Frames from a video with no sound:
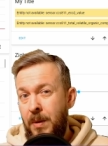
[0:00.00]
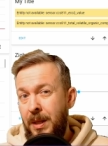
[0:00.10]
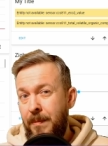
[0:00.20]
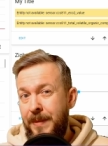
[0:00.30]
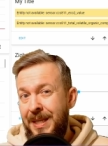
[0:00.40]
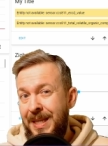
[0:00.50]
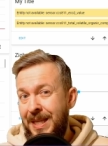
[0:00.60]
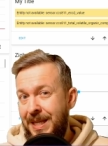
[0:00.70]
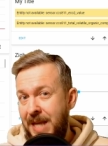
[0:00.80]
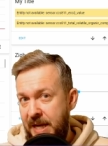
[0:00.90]
Well,
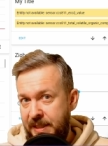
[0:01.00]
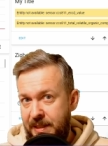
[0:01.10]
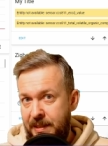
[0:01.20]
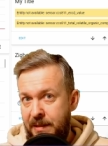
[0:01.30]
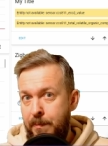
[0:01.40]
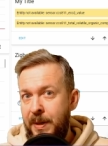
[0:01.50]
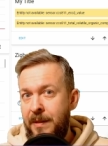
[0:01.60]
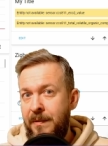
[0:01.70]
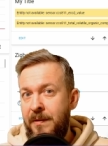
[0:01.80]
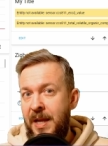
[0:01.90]
yes,
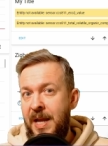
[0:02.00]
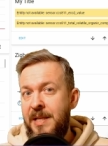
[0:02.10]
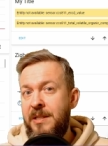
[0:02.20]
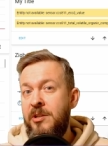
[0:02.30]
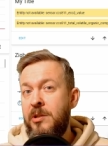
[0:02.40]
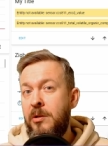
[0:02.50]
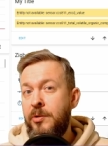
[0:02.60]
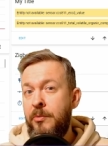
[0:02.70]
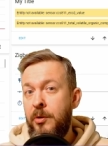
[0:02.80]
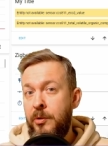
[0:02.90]
but the answer is
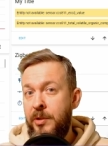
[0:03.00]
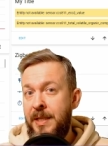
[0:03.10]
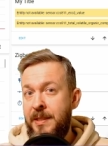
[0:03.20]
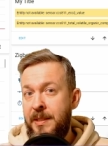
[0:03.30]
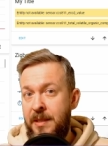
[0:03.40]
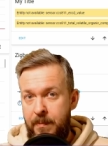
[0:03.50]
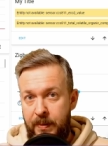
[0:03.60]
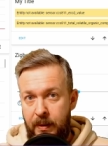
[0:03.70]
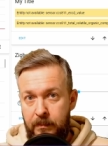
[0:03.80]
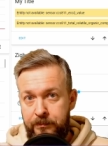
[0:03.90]
also not that
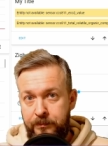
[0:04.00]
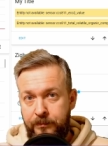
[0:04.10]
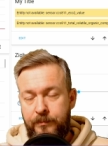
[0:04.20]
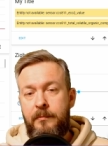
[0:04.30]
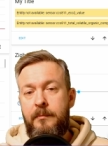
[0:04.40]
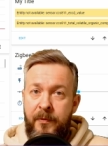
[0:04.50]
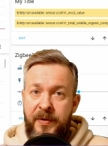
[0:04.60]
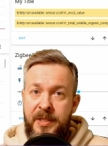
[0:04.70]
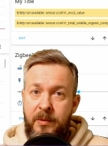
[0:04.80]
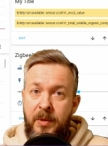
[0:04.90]
simple.
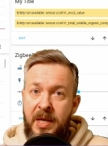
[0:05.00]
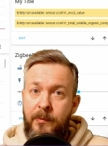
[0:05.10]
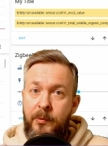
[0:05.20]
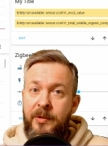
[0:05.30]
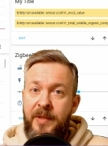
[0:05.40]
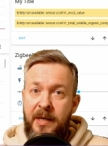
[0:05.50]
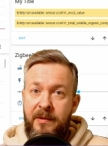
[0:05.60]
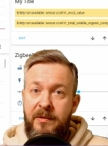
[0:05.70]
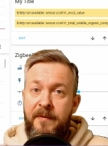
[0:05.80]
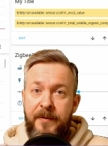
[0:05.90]
First, we have to
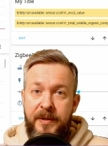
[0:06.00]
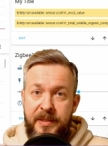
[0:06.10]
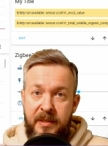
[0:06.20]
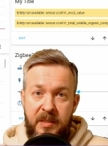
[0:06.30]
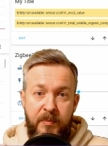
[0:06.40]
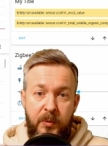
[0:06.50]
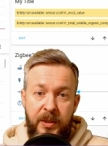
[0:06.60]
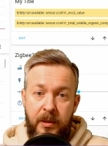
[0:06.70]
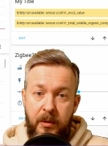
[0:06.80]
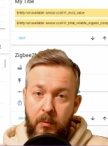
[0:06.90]
detect differences
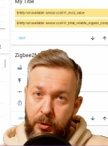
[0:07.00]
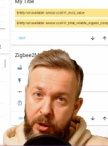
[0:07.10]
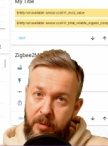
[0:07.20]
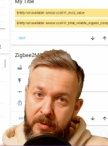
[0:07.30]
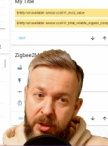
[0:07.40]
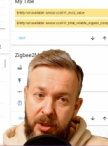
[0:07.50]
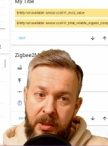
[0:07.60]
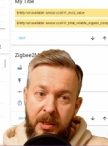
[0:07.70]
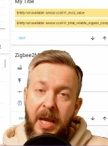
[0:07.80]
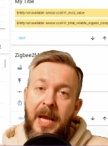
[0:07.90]
between the washing
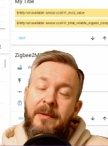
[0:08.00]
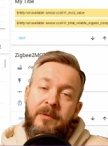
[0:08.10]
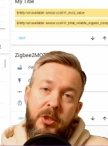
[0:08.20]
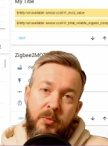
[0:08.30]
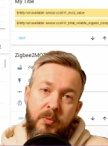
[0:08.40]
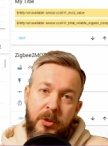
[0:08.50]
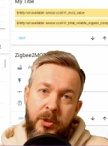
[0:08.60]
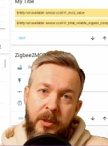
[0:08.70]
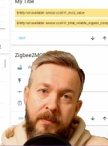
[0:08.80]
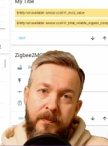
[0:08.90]
machine and the
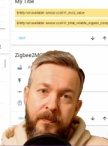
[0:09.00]
dishwasher.